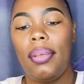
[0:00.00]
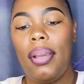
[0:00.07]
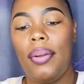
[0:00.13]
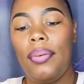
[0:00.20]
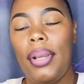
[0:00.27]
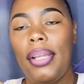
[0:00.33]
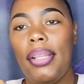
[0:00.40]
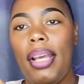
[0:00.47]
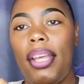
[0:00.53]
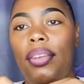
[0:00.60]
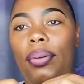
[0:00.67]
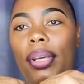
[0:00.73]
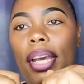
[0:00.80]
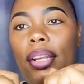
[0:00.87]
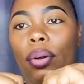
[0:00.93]
All right, and
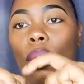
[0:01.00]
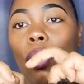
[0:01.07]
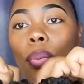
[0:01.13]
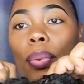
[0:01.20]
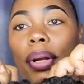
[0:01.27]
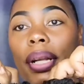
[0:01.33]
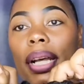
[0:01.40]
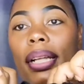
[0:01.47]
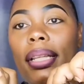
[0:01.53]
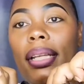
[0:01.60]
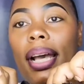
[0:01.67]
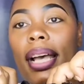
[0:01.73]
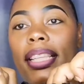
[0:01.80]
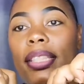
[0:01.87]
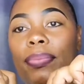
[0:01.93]
you can open it
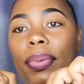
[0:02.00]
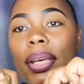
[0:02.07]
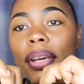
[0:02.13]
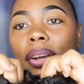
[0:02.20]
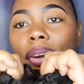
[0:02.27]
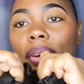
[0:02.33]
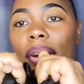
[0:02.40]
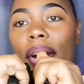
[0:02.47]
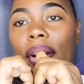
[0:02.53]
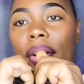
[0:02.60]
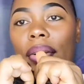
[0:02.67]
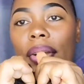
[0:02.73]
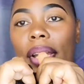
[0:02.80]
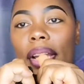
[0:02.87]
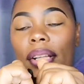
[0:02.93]
as bigger
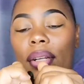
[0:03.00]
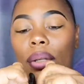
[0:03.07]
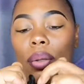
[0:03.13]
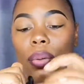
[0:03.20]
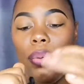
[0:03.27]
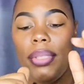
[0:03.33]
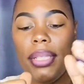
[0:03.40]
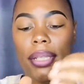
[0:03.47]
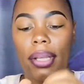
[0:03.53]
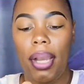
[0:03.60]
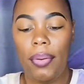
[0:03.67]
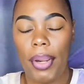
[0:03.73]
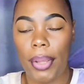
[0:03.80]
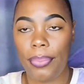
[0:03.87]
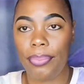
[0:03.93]
or you can close it.
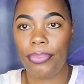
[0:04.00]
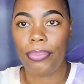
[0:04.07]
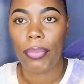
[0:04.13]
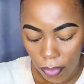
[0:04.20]
All right,